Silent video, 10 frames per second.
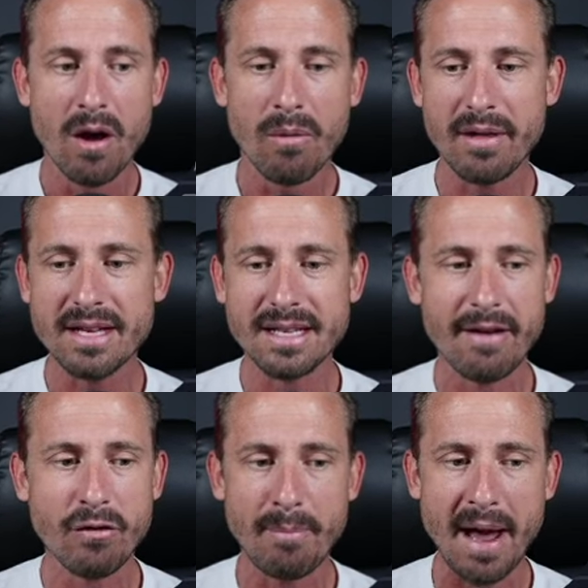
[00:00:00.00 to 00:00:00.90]
Well, this
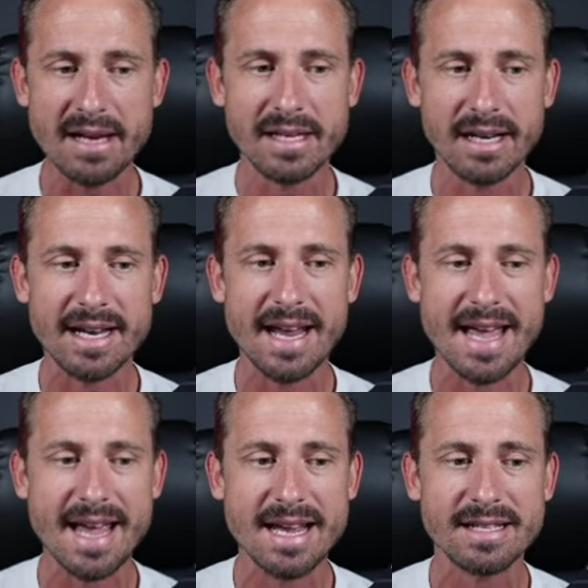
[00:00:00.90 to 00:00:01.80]
level basically
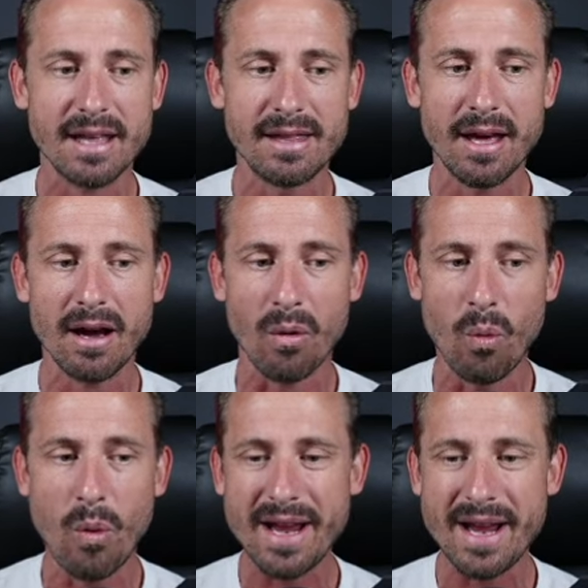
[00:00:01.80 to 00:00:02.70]
is
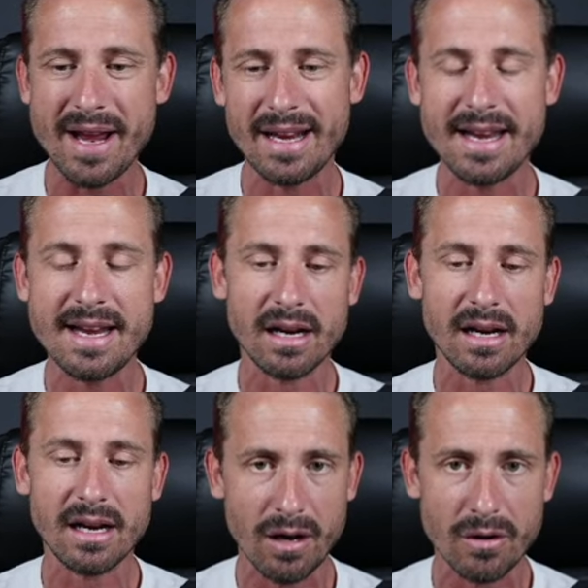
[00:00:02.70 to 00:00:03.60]
the weekly
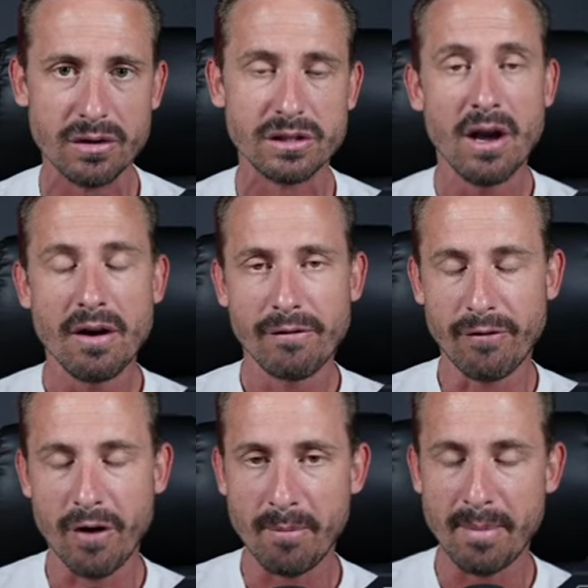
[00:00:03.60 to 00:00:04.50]
close
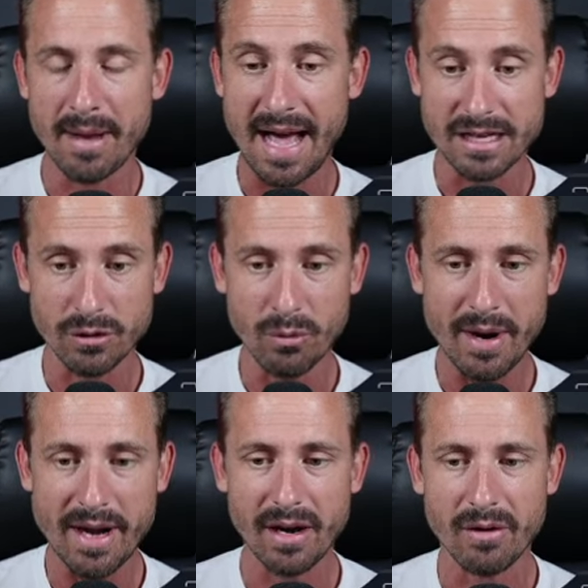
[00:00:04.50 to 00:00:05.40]
from last
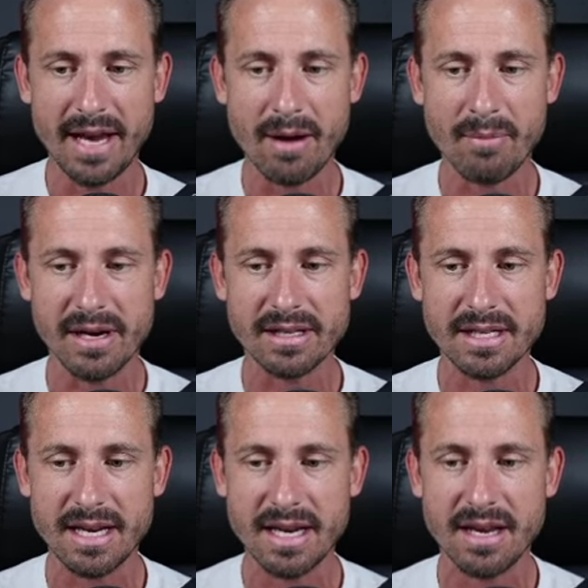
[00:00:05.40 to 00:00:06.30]
week. Okay, we can
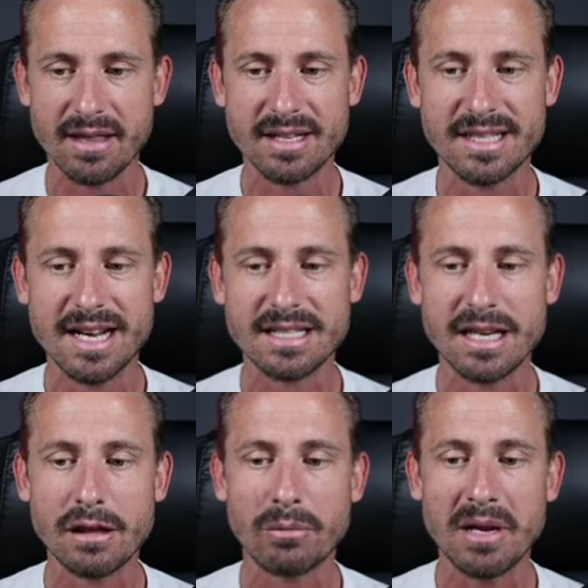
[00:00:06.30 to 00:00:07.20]
see here the
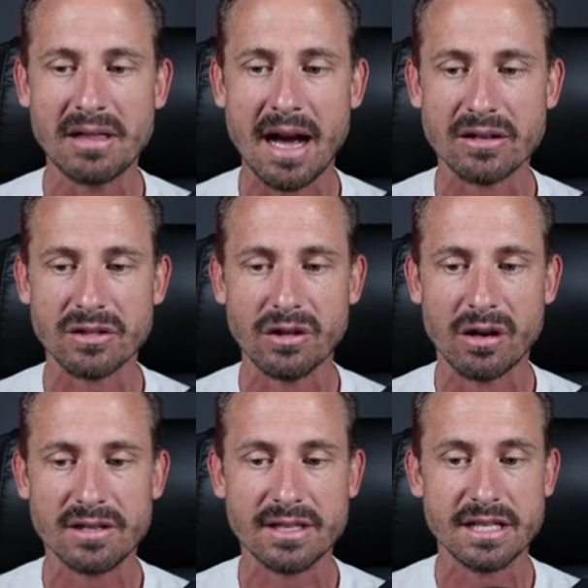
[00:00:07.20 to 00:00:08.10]

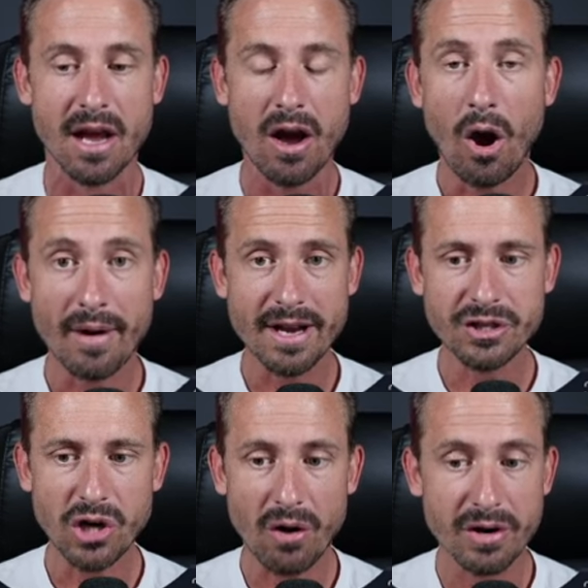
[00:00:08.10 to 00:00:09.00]
$63,000, this
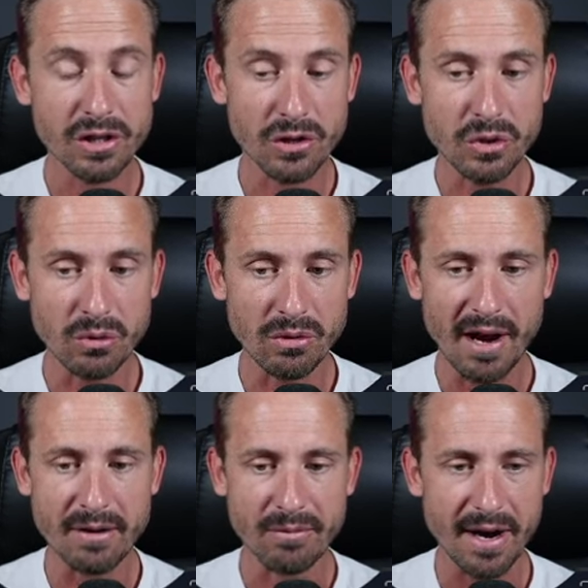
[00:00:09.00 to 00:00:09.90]
orange horizontal
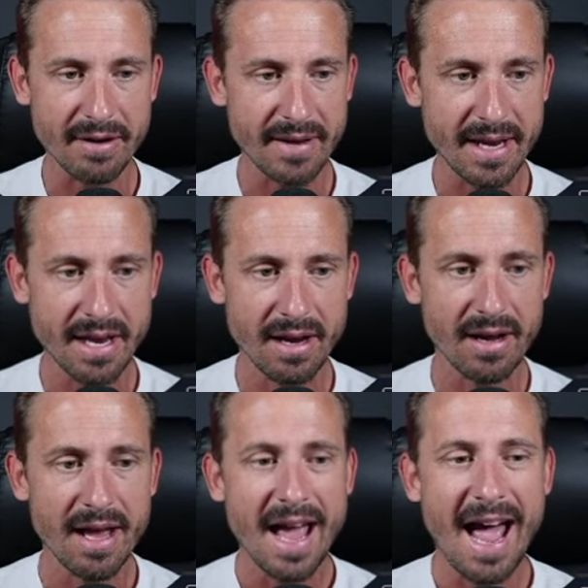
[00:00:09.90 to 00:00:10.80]
line right over
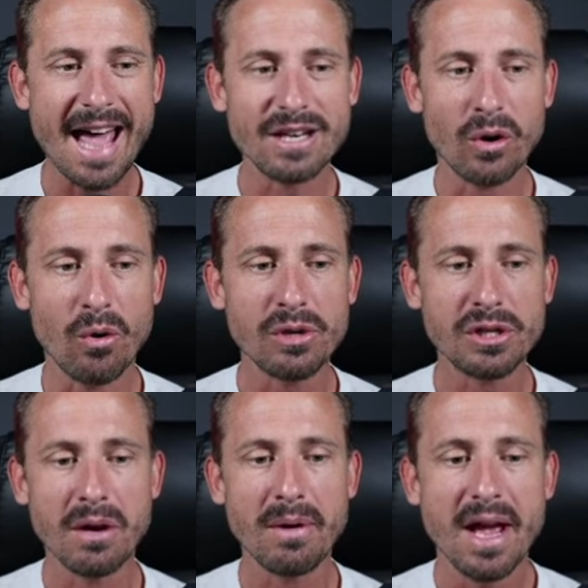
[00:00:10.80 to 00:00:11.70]
here, and
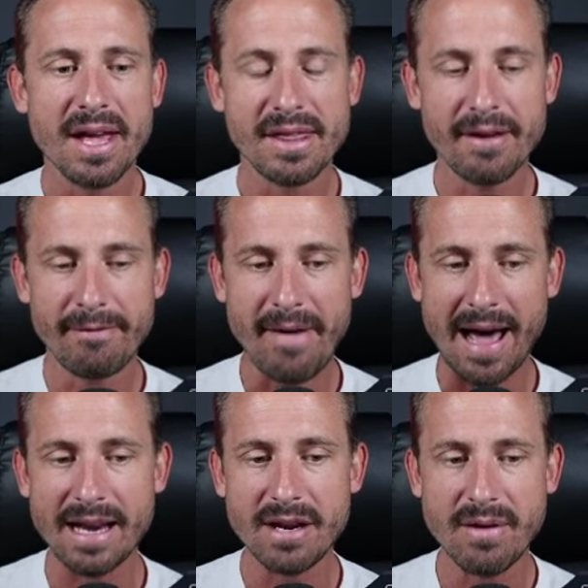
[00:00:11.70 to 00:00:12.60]
also the
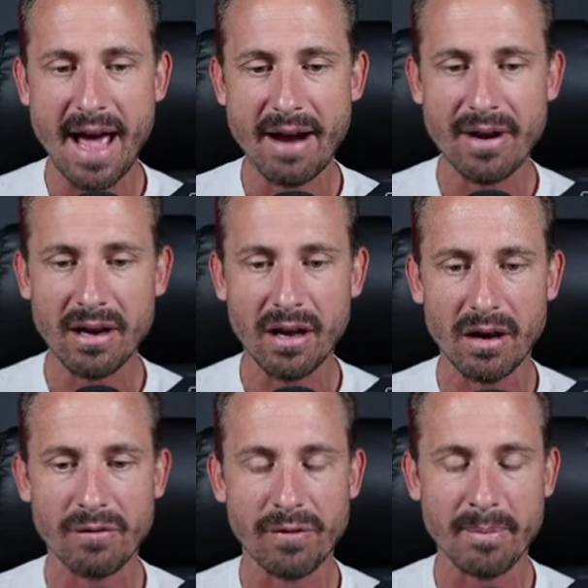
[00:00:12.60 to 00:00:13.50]
value area
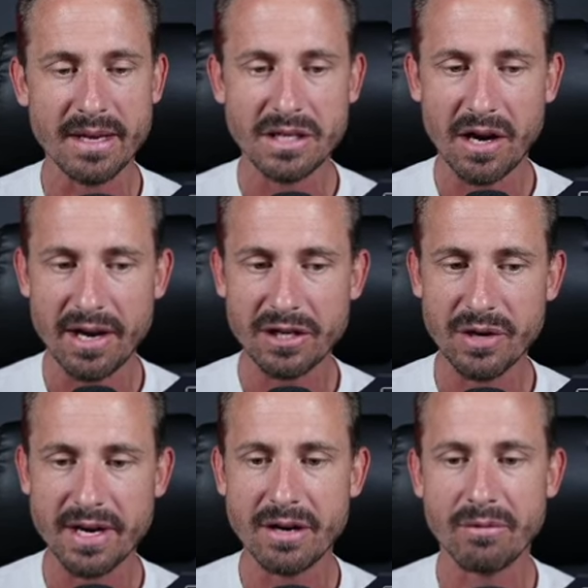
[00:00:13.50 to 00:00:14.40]
low from the entire
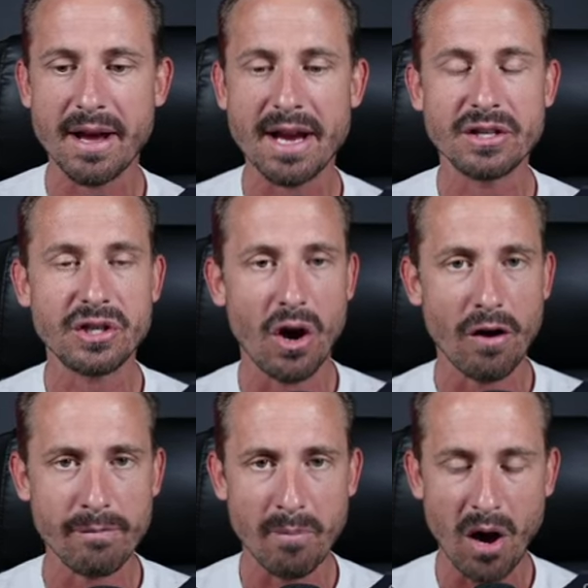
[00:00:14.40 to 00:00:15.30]
trading range
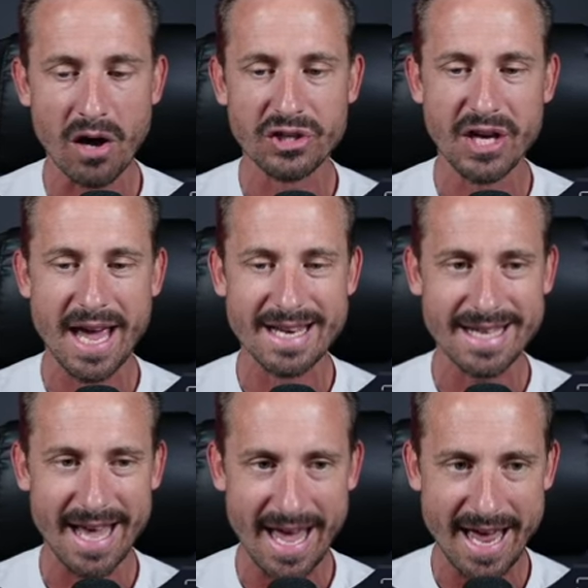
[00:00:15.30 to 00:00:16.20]
of March
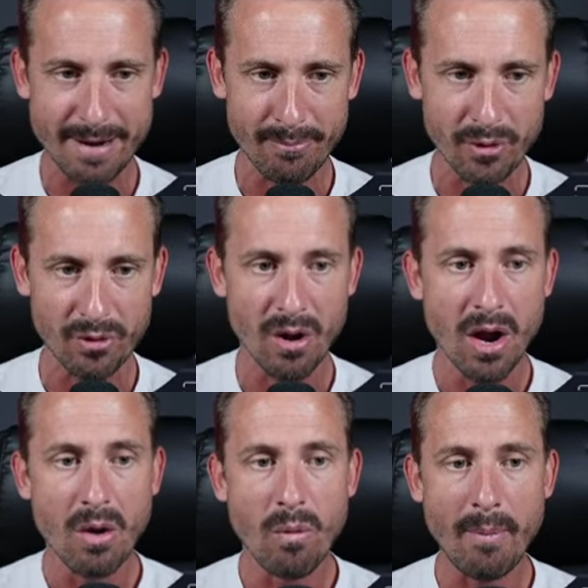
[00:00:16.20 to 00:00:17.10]
and April.
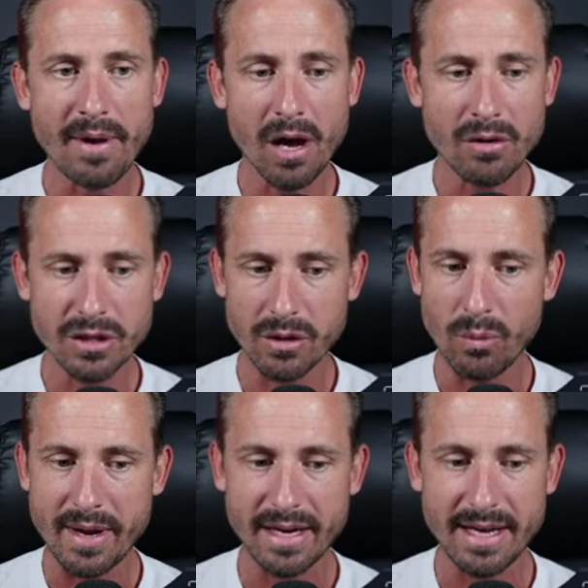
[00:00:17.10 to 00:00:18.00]
When we go to the
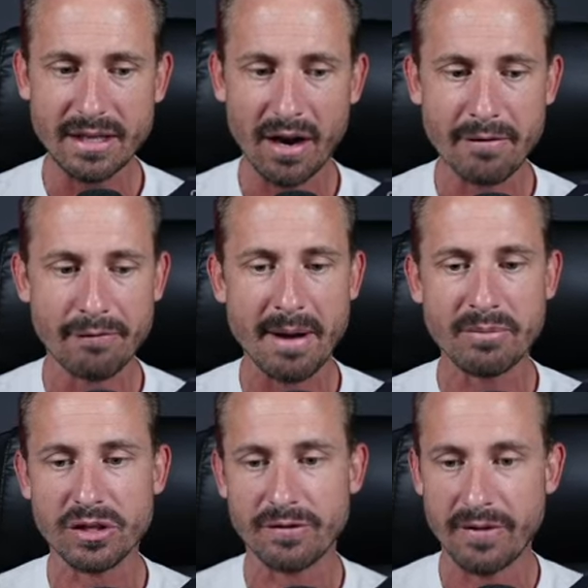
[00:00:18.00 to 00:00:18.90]
weekly time
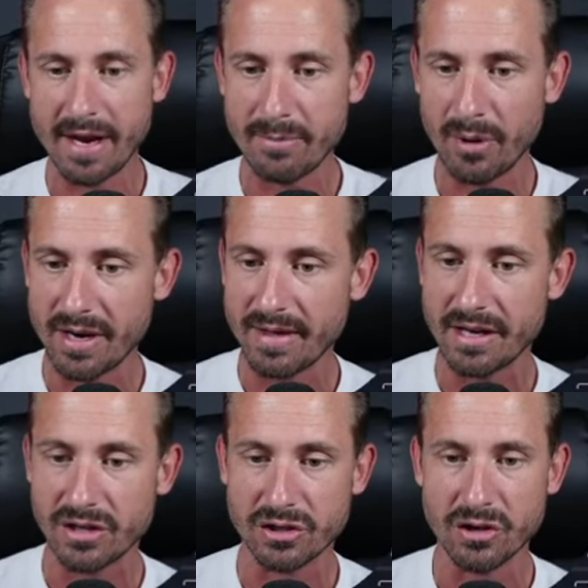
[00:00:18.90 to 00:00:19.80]
frame, just for anybody
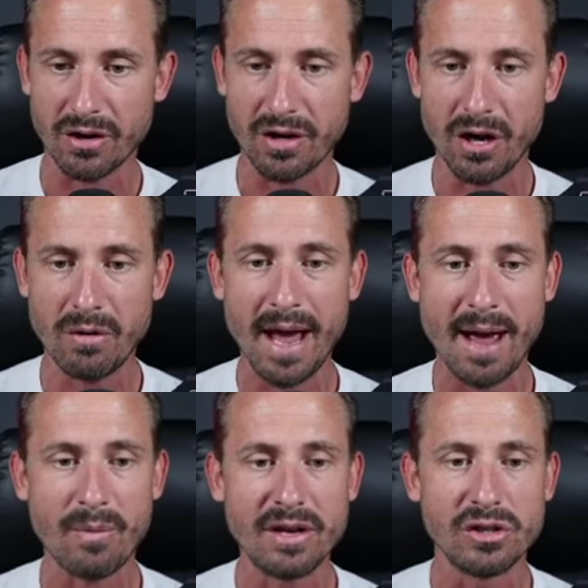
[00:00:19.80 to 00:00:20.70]
that does not know,
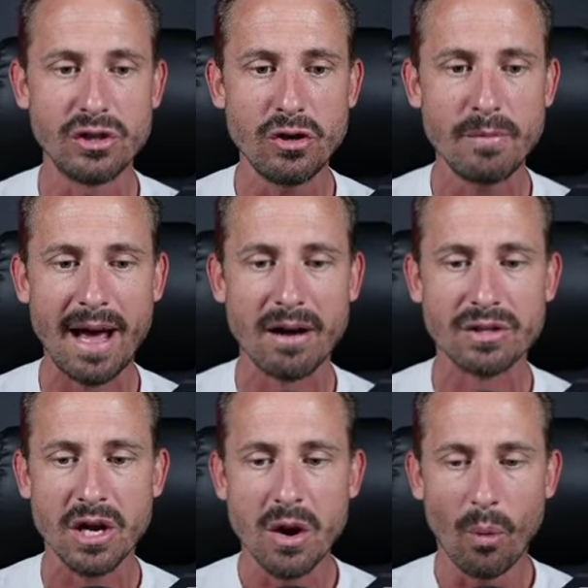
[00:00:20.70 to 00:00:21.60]
and we zoom
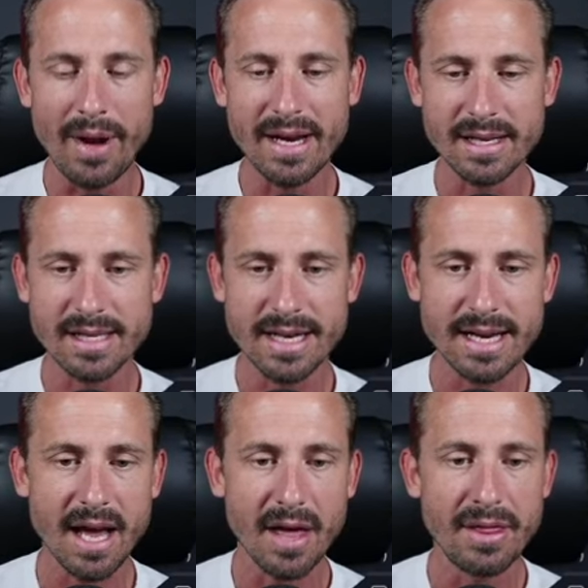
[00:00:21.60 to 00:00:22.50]
out, we can
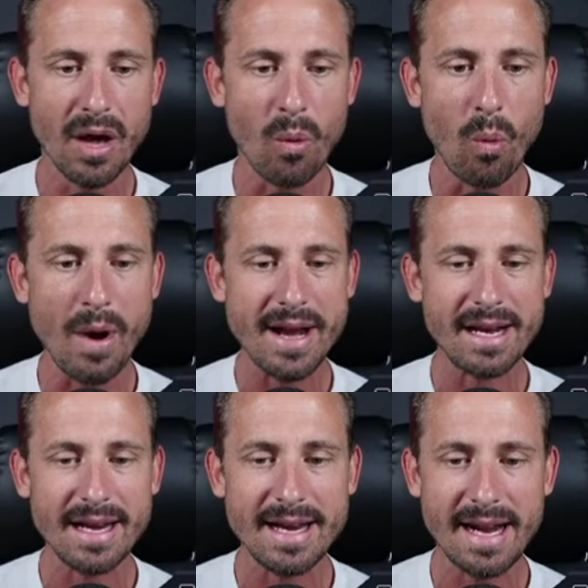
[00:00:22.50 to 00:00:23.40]
see the
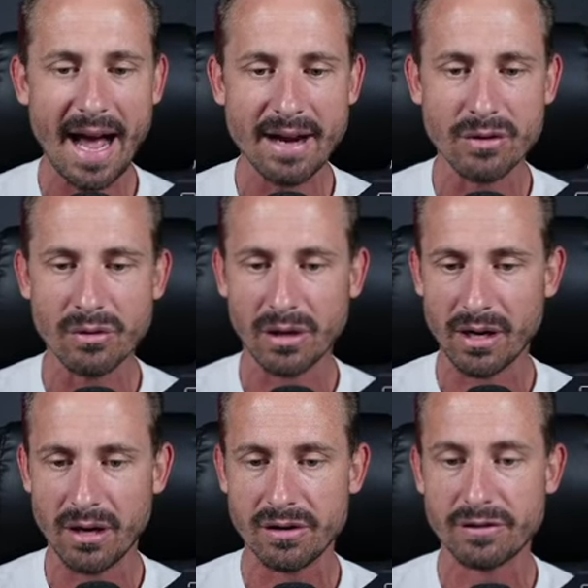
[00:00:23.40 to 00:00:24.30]
weekly candle
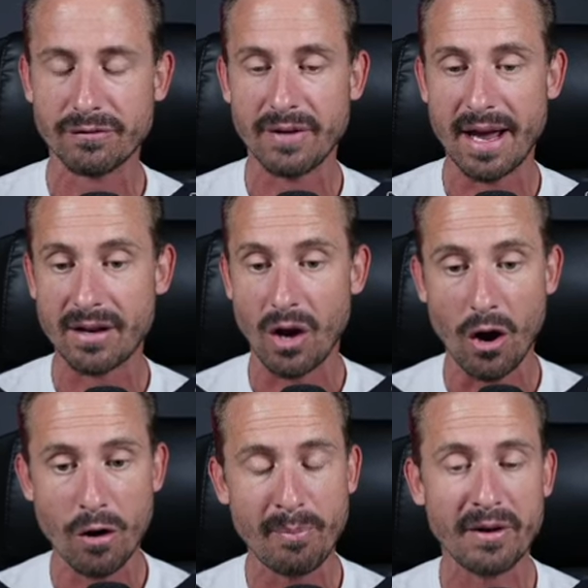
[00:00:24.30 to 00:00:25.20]
close and
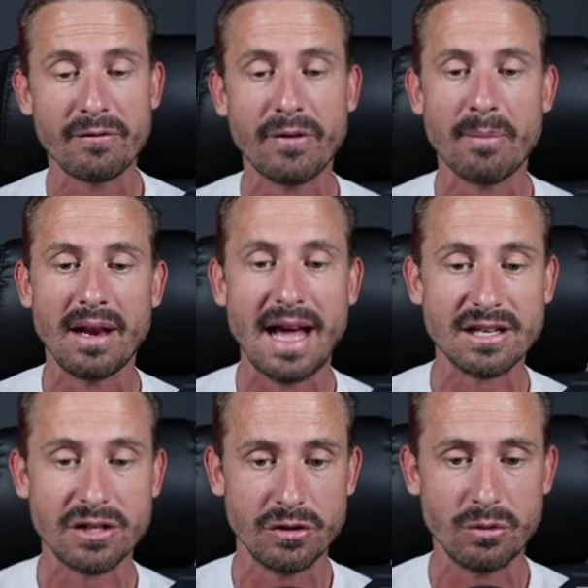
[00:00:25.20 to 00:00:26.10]
open from the
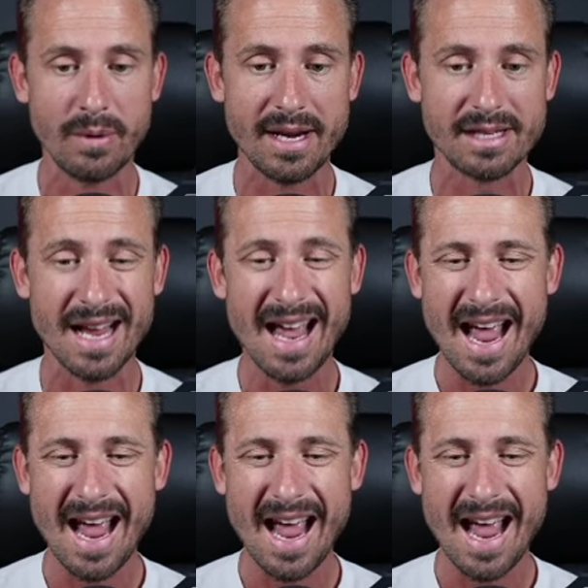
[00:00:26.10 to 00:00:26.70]
last two weeks.